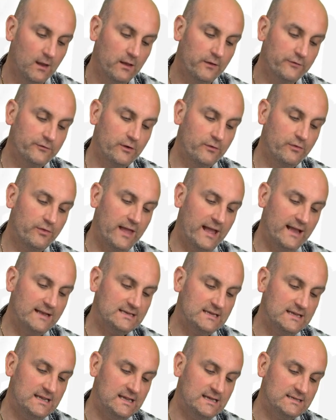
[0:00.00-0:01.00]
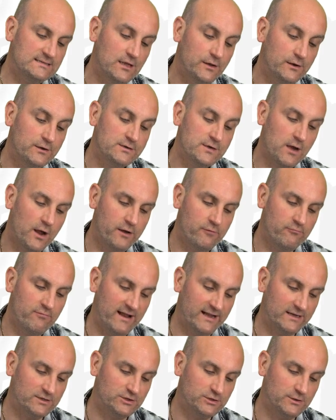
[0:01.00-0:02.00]
So that is
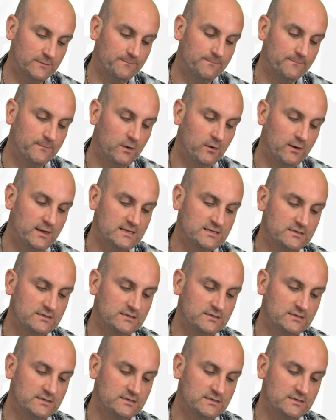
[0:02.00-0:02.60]
direction, all right?